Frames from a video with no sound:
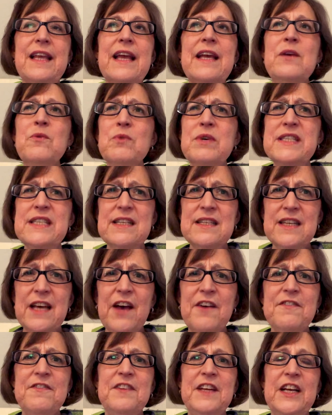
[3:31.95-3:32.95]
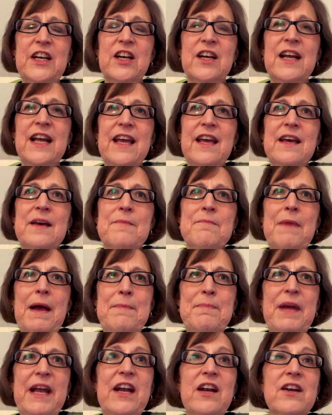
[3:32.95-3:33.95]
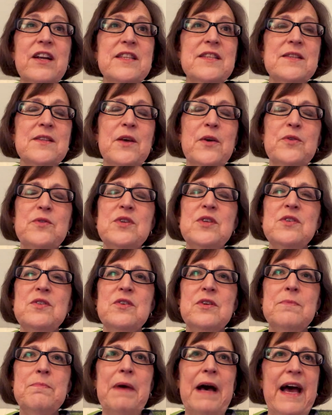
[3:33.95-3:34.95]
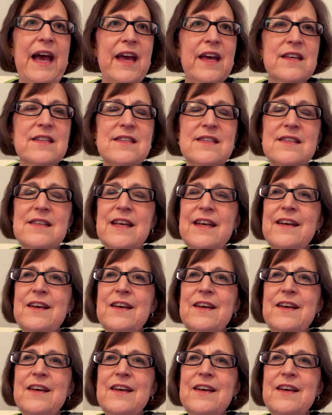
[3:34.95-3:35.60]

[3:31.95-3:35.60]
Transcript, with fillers: It was a tough year. My parents, though, stood by us.